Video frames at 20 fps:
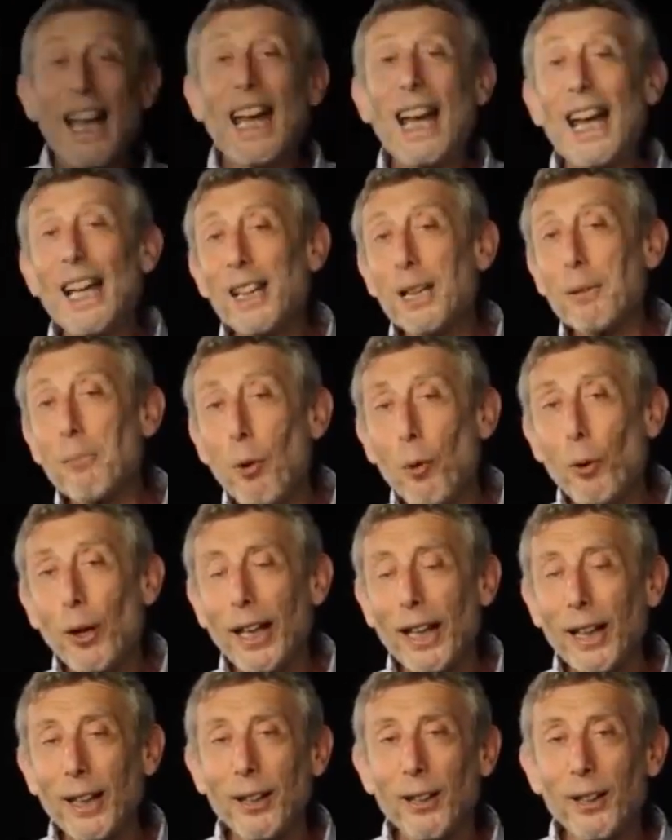In the
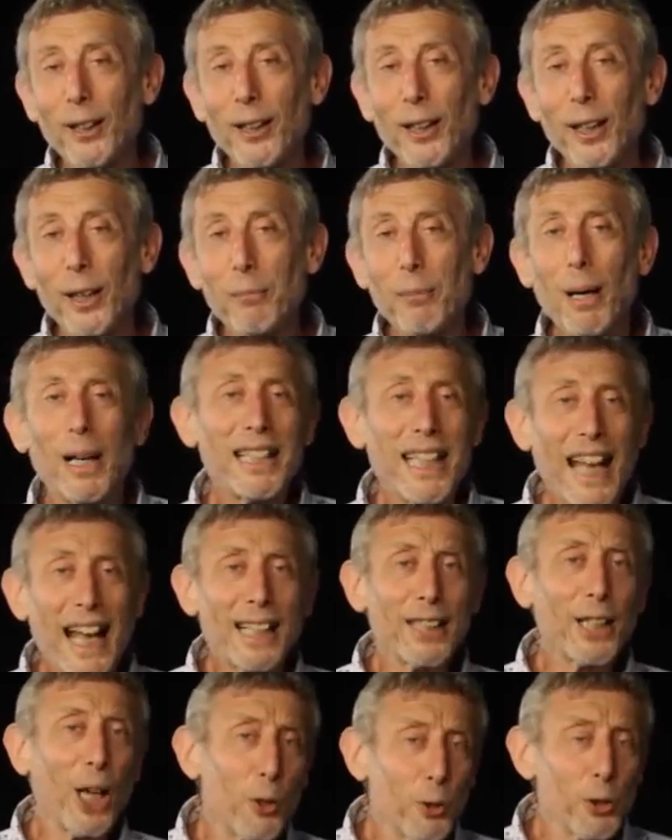morning, my
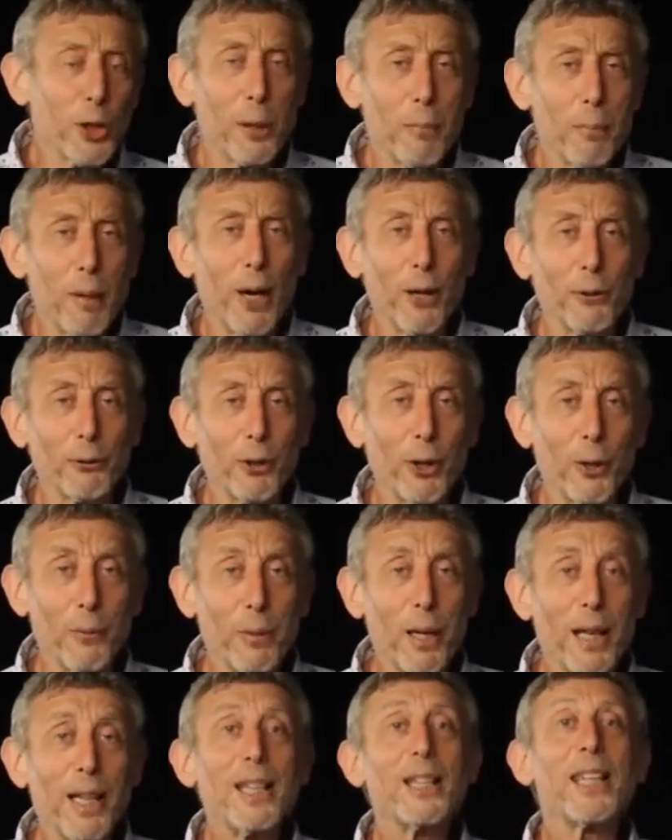dad goes to the
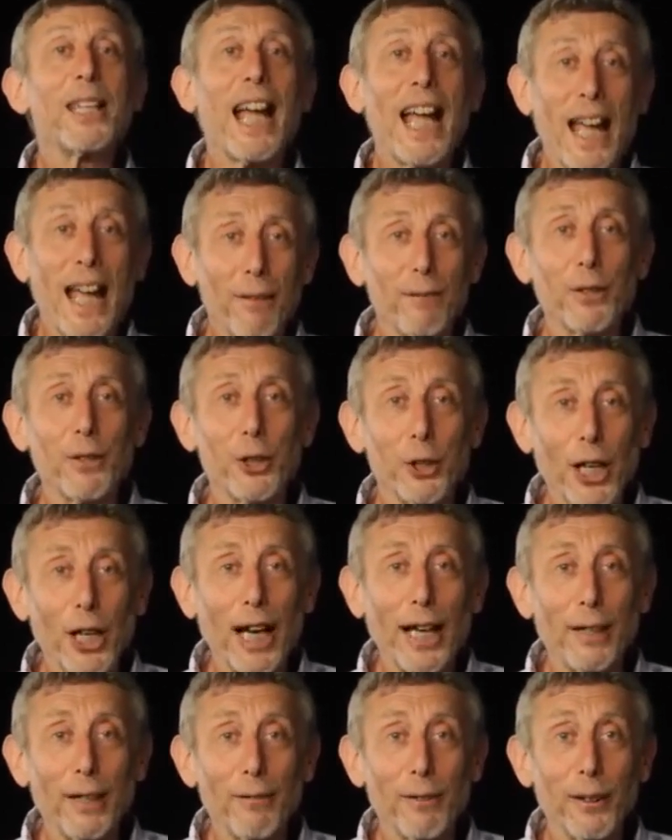bathroom to have a
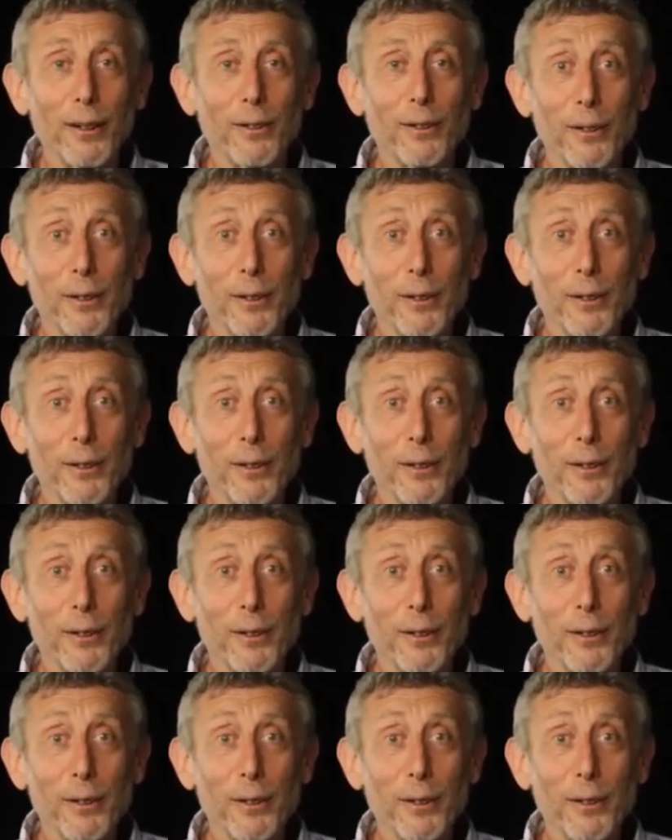shave.